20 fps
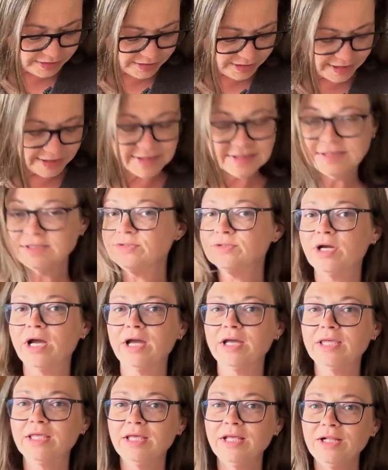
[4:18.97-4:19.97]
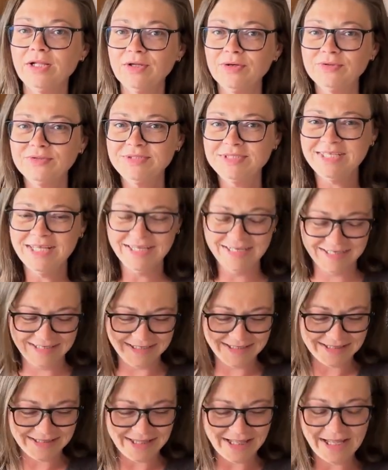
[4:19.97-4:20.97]
extra kilos
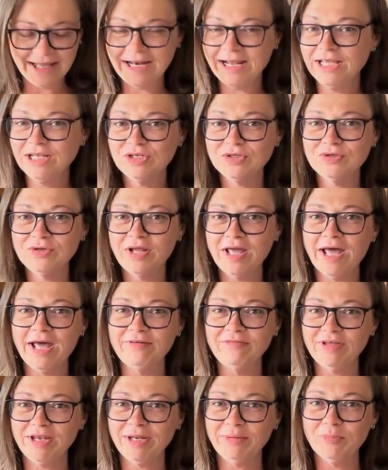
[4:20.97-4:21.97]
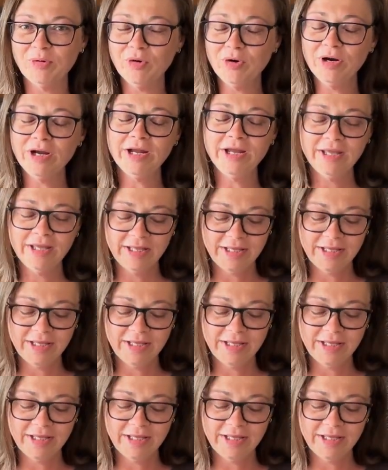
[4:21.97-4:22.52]
that I don't have anymore.